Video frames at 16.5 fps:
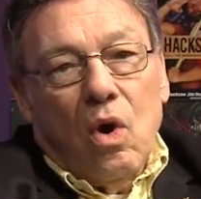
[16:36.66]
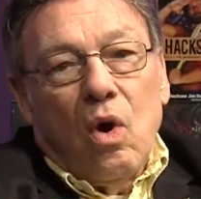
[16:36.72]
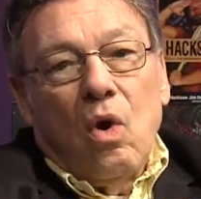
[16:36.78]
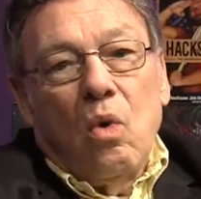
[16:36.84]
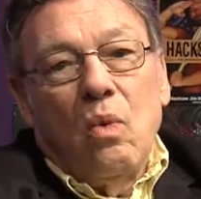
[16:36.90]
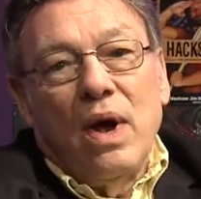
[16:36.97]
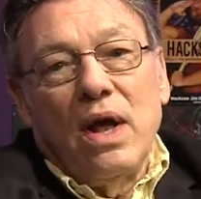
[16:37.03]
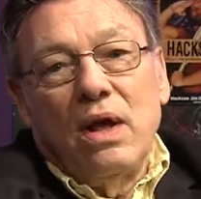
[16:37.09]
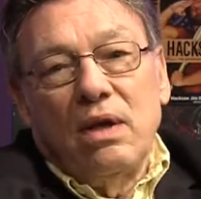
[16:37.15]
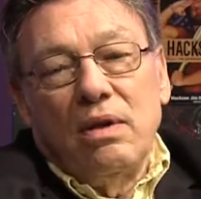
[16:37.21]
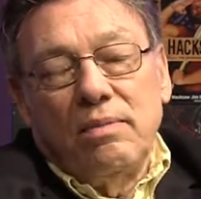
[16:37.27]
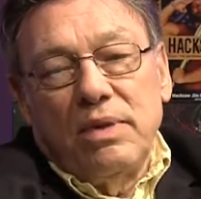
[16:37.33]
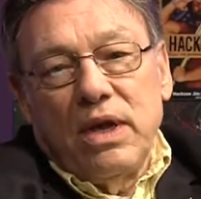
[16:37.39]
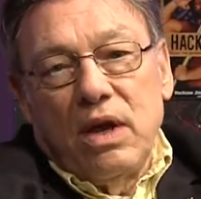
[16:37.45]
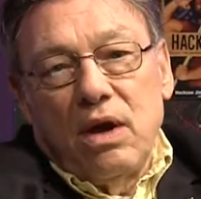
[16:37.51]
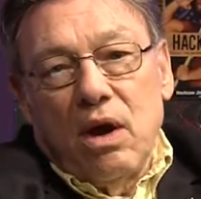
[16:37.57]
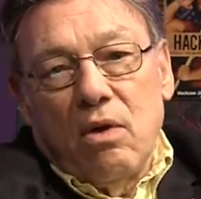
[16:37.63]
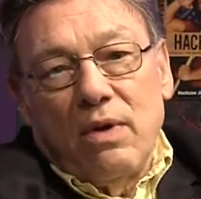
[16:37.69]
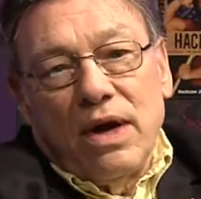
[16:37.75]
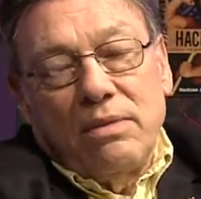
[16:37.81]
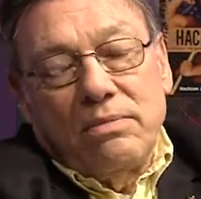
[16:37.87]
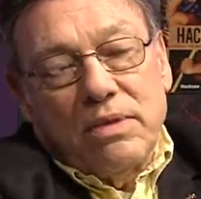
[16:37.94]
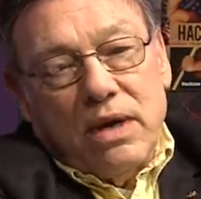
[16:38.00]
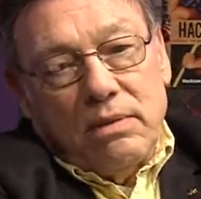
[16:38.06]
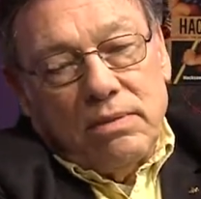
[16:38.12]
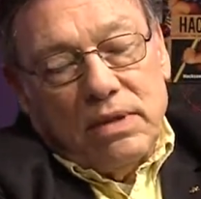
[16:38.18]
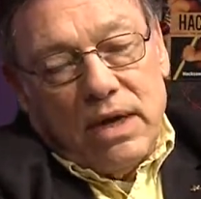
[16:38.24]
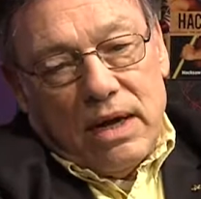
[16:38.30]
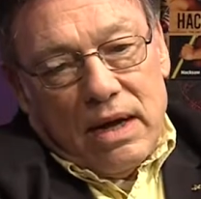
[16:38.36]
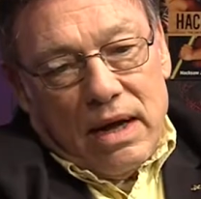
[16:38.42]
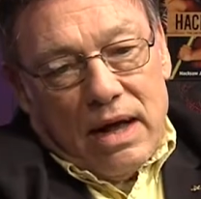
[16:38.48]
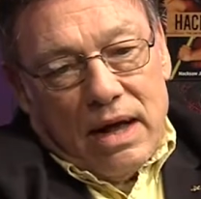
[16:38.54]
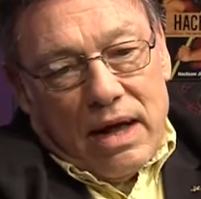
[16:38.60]
Well, you know what?
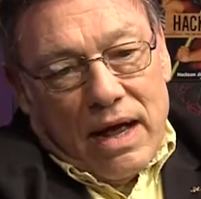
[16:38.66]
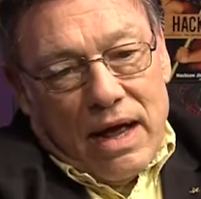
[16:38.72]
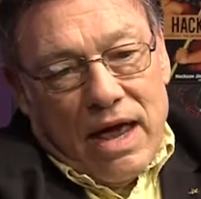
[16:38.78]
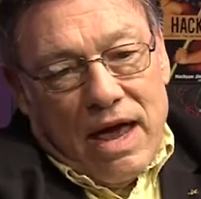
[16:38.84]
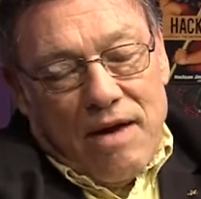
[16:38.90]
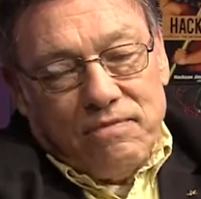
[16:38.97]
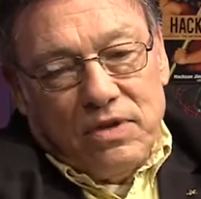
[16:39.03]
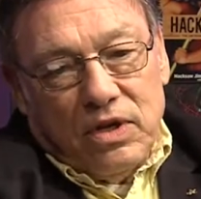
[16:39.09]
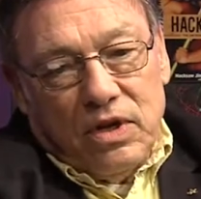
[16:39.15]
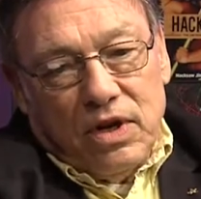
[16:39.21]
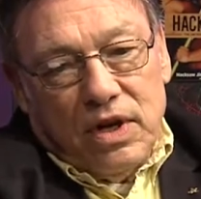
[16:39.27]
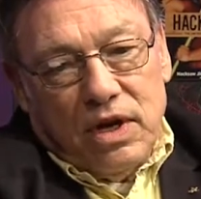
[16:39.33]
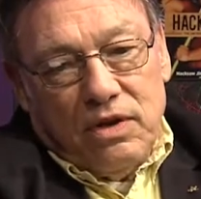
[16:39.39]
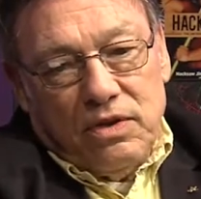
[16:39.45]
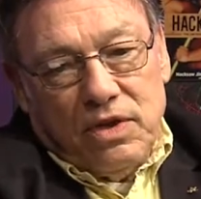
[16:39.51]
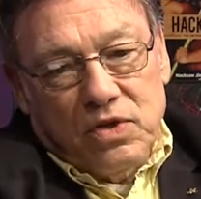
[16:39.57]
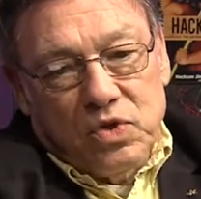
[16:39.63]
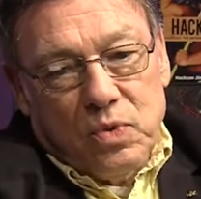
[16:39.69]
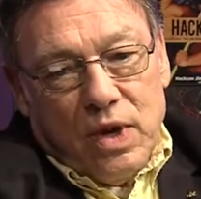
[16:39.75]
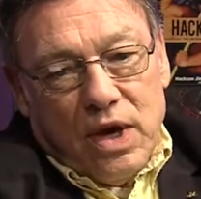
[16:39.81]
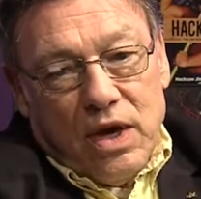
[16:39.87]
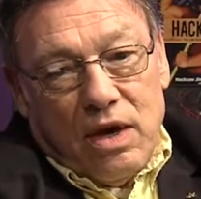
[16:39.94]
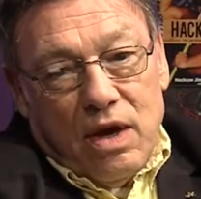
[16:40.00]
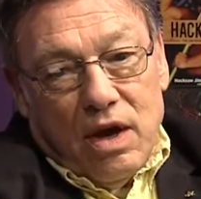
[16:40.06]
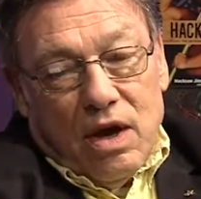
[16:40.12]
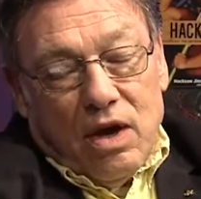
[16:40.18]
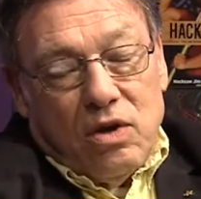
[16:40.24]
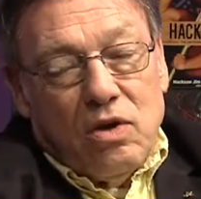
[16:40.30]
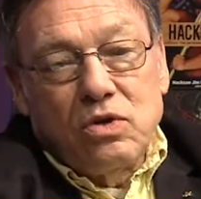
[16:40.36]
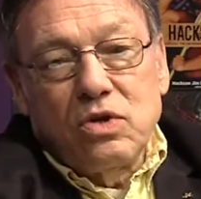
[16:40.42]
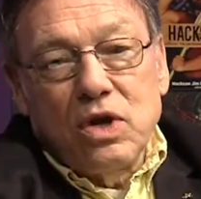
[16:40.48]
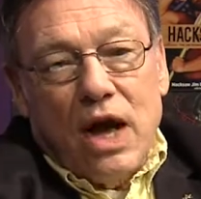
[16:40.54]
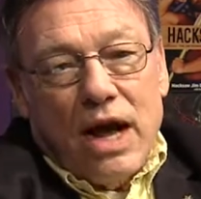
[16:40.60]
I have to look at it this way. You
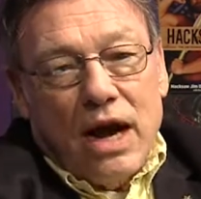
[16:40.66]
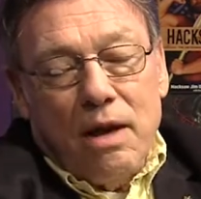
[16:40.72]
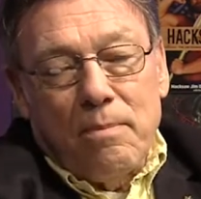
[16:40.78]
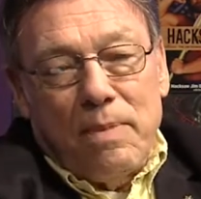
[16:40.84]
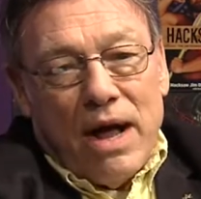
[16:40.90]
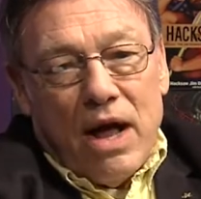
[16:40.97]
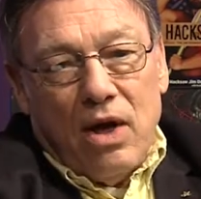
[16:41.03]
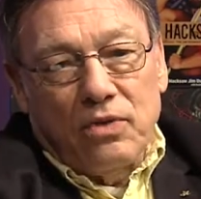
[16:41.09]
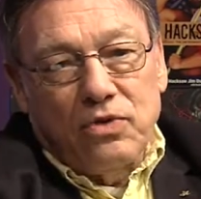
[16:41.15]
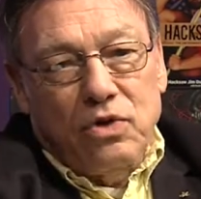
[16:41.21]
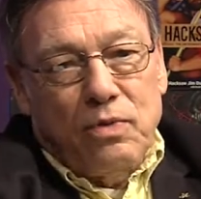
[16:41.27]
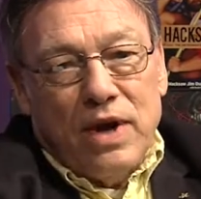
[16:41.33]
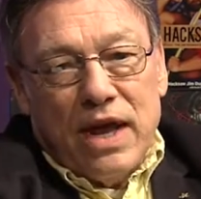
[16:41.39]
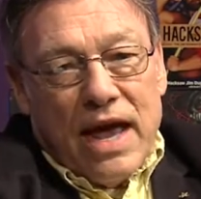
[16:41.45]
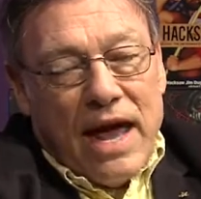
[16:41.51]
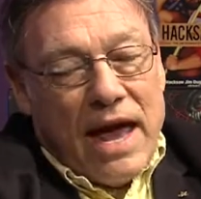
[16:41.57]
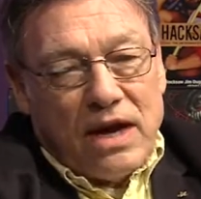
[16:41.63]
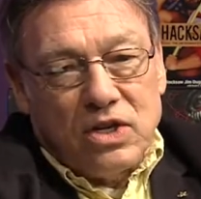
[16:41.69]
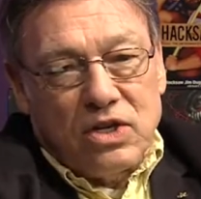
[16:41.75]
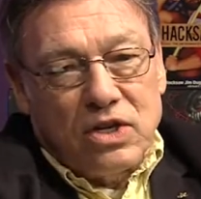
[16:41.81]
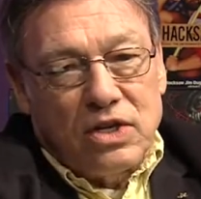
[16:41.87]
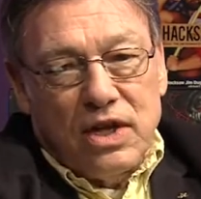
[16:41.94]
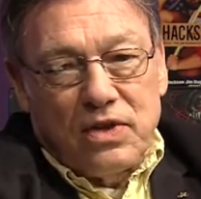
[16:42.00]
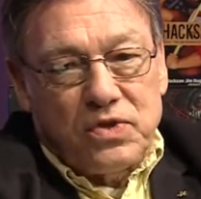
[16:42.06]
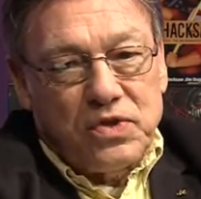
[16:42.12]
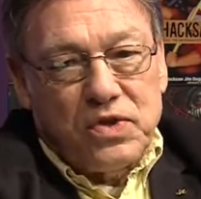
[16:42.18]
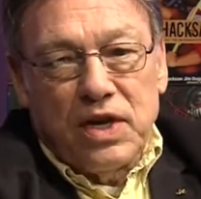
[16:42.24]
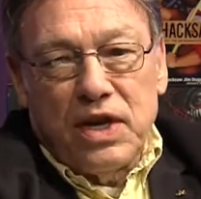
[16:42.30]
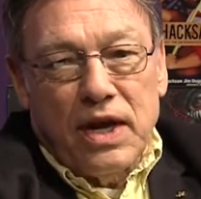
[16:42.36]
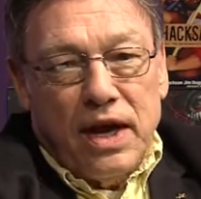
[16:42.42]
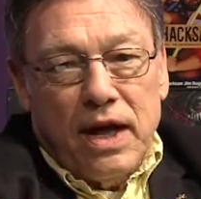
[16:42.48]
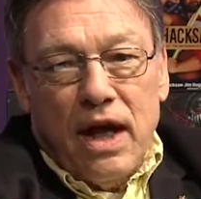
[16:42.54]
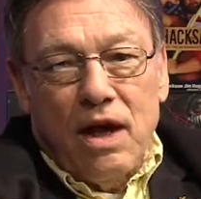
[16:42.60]
talk about the reaction that
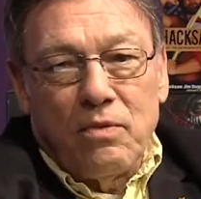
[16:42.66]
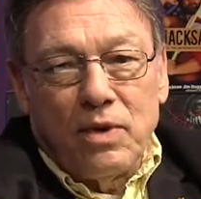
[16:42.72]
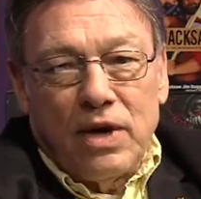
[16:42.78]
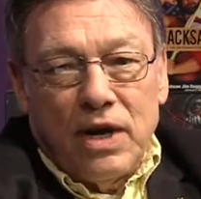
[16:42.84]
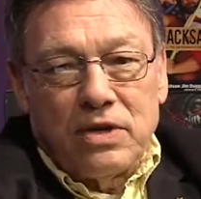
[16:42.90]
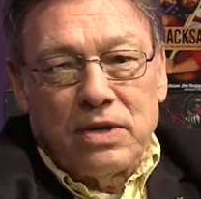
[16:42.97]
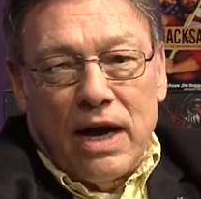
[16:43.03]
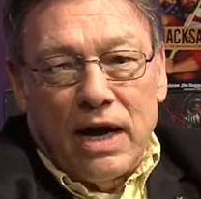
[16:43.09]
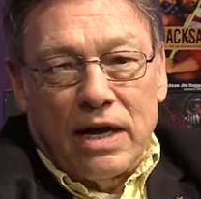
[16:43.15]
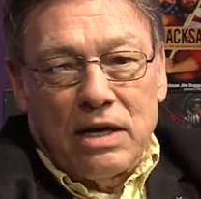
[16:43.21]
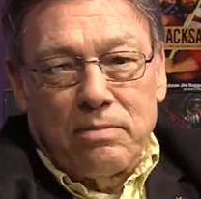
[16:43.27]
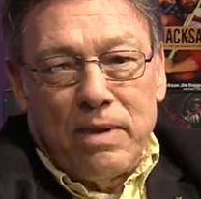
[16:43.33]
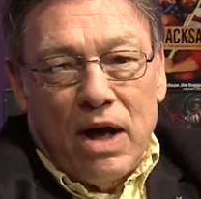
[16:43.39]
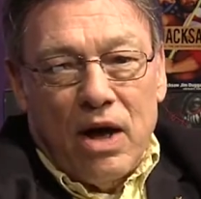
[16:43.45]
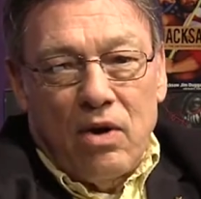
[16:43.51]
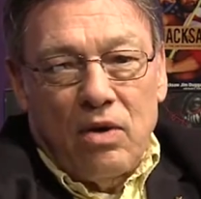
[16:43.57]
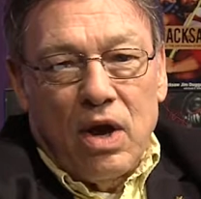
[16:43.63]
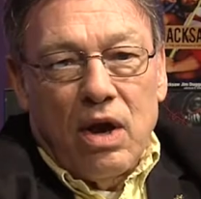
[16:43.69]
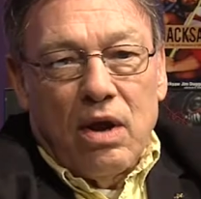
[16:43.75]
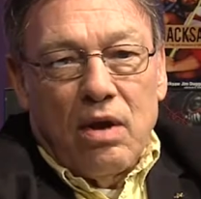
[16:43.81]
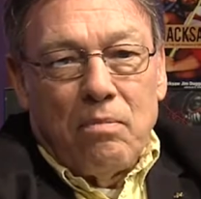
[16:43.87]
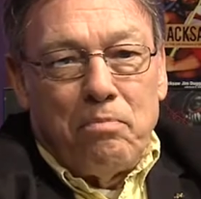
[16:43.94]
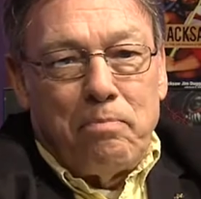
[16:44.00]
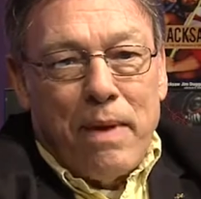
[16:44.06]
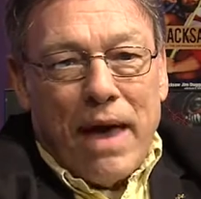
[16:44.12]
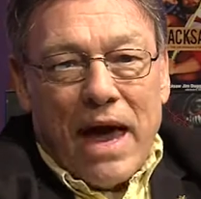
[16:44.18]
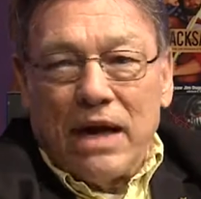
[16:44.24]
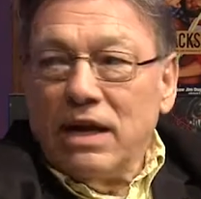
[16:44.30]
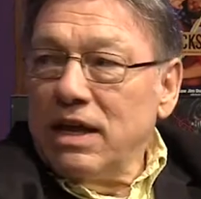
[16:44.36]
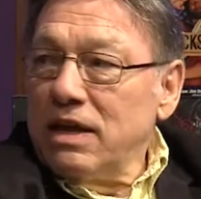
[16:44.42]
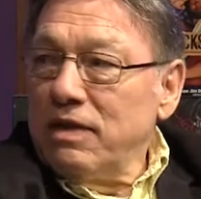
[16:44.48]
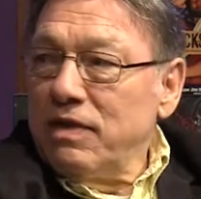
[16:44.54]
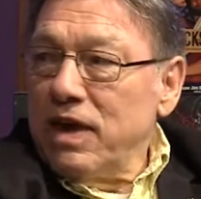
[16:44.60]
Cena got when he talked about
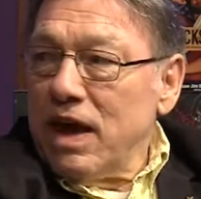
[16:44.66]
battling The